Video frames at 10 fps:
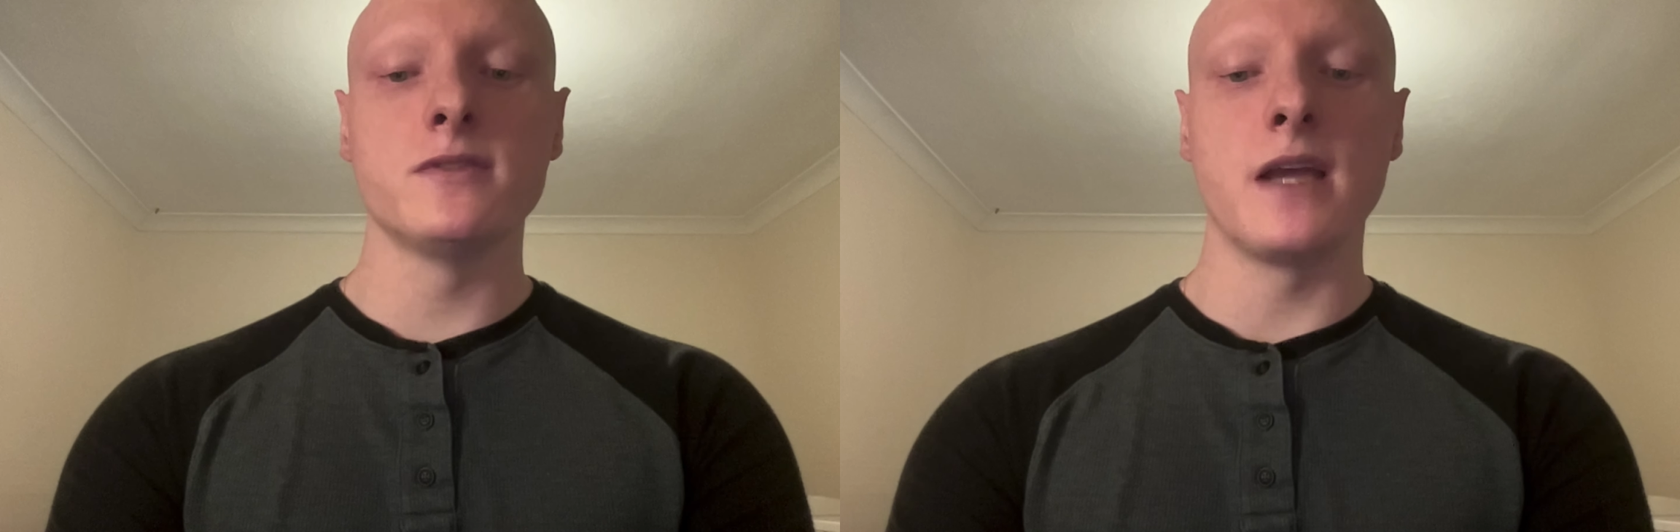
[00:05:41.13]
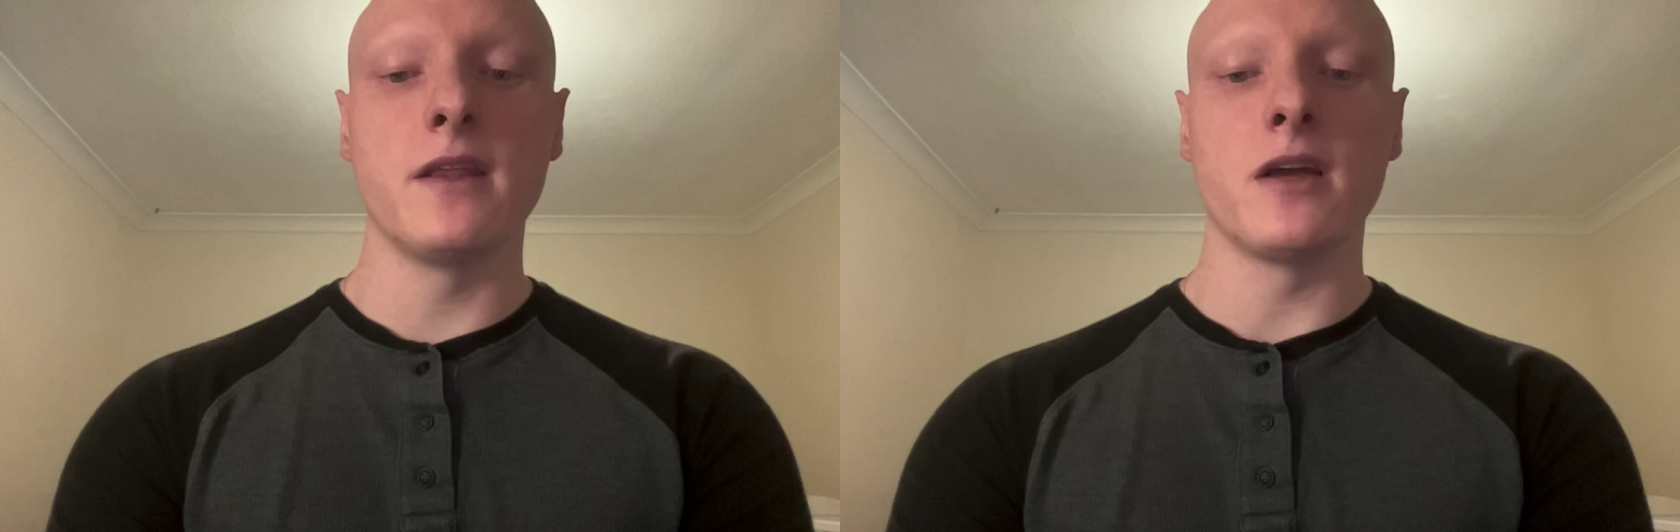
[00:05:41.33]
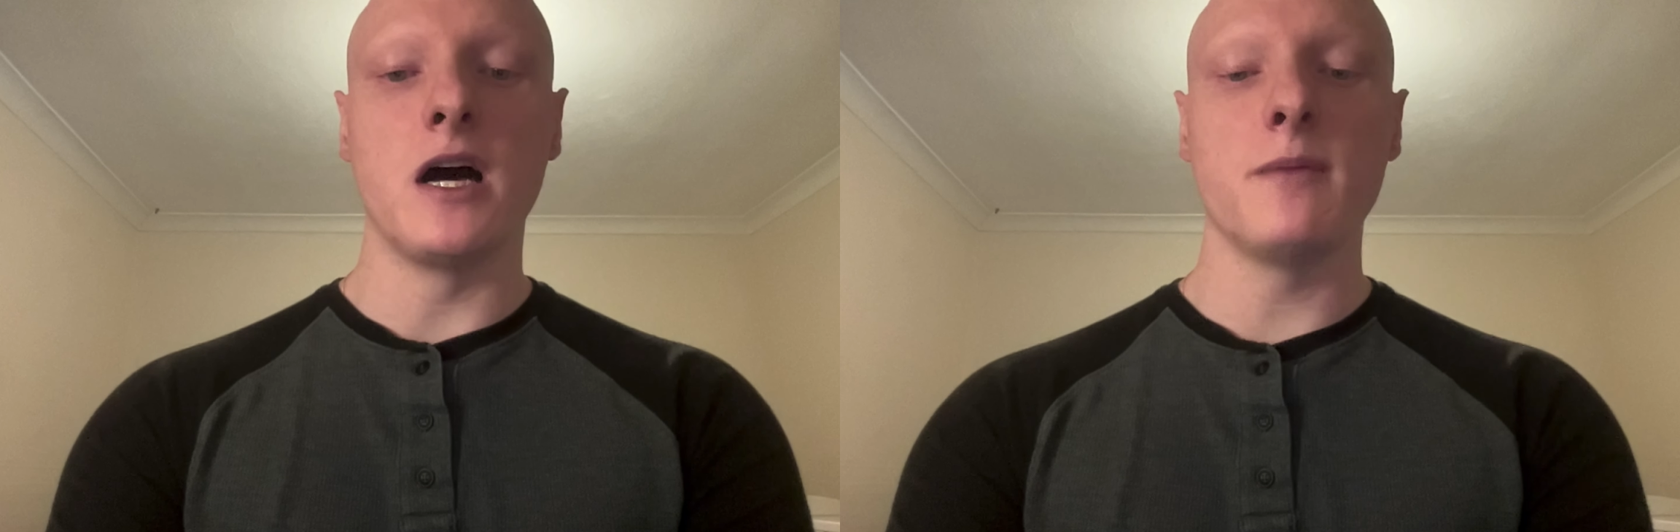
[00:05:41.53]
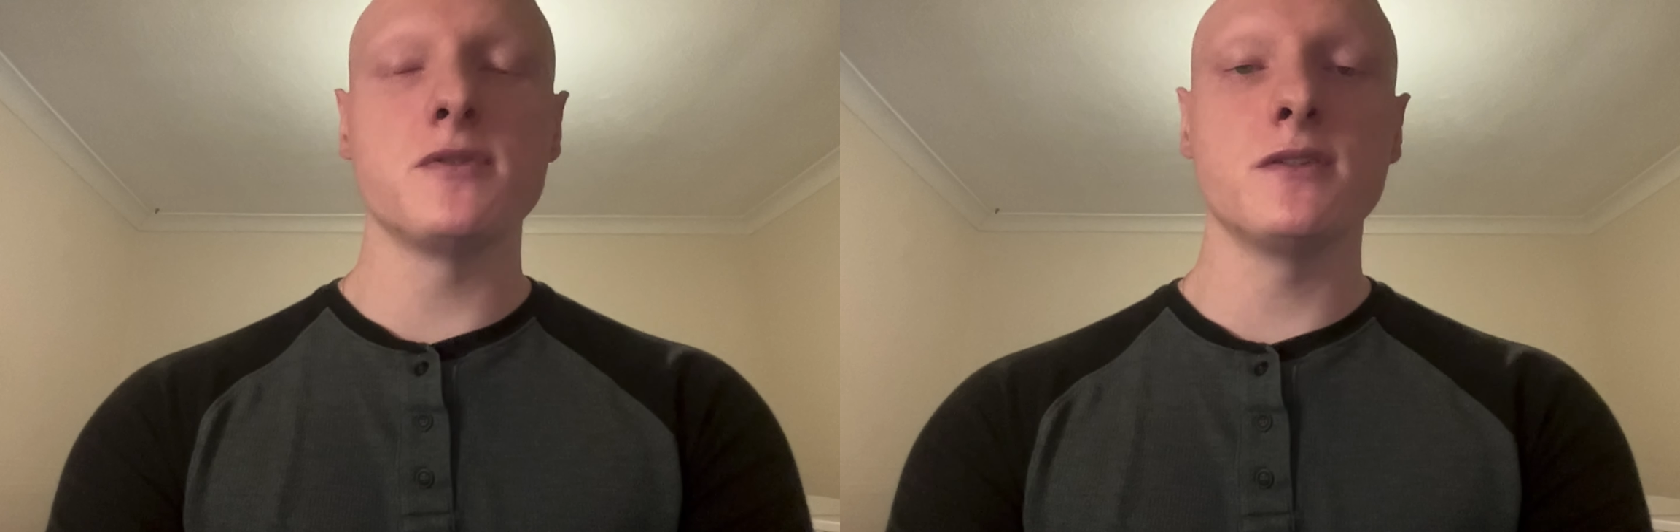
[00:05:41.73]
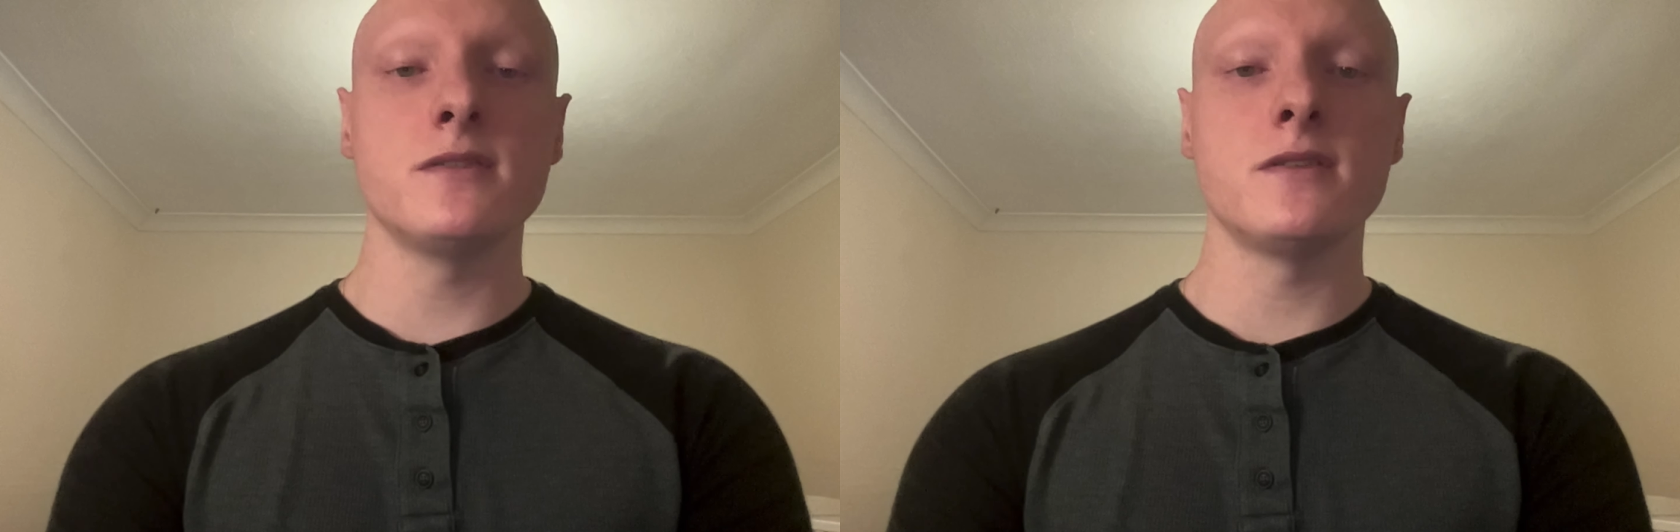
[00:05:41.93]
scaling
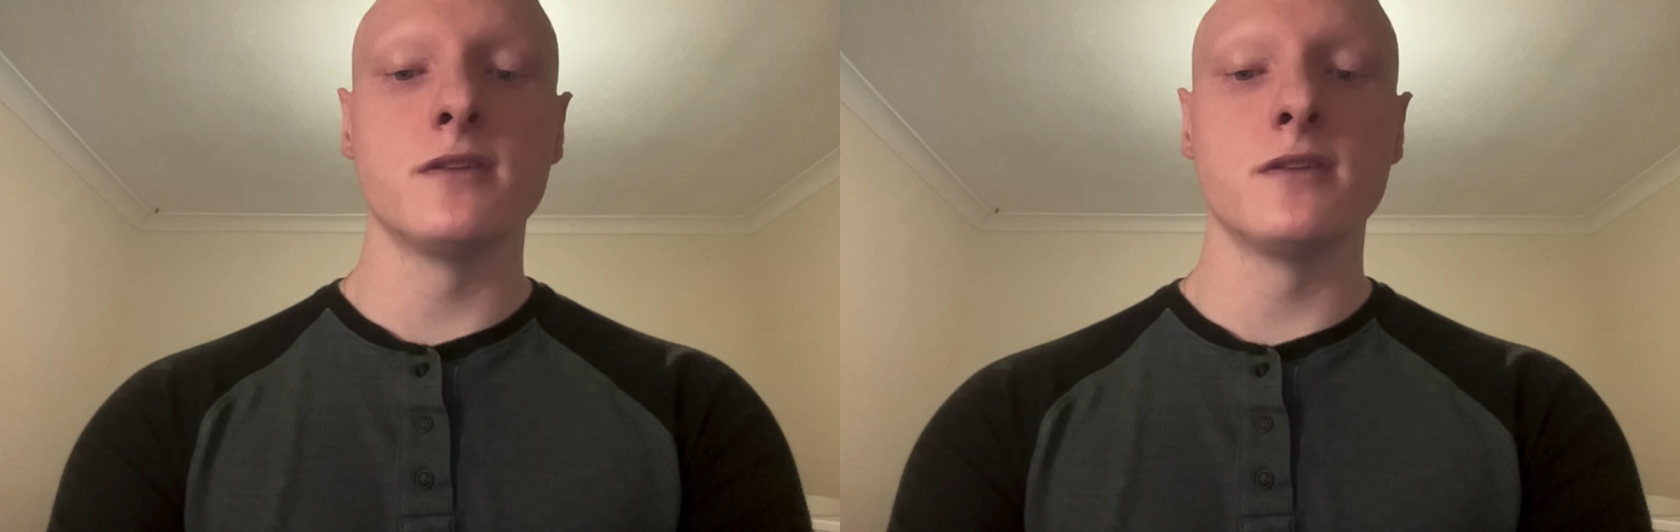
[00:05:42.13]
options